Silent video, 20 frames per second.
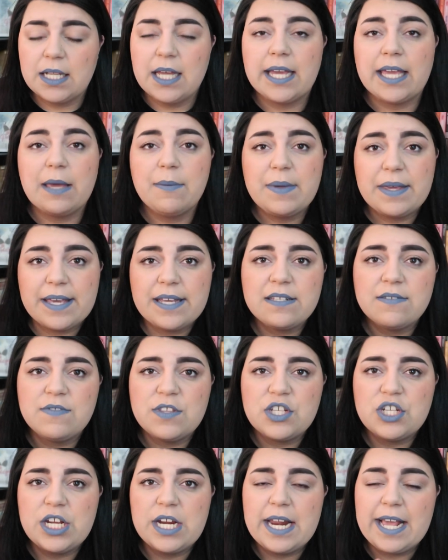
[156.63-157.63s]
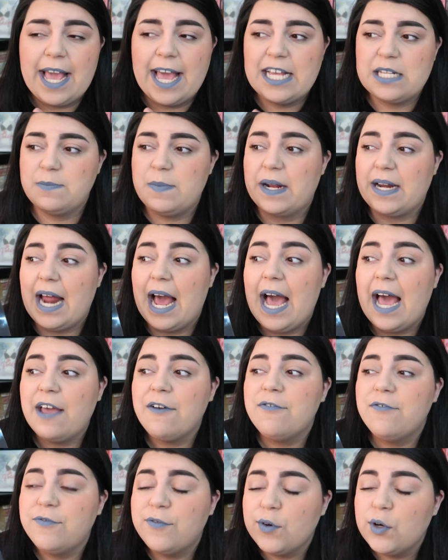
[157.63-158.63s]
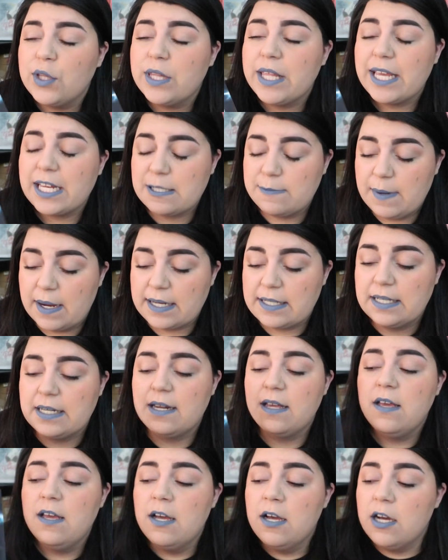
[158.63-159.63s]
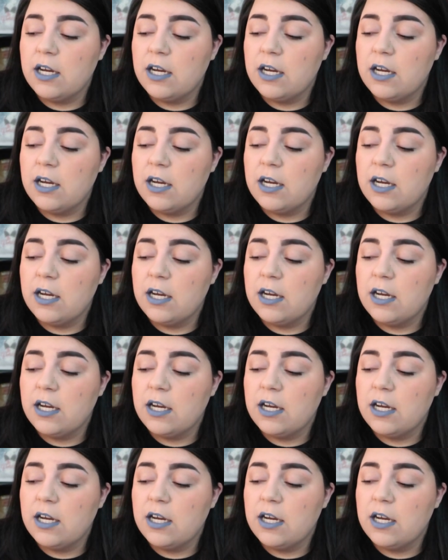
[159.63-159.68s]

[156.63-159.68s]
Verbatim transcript: to like it because of the cheating aspect. I fully expected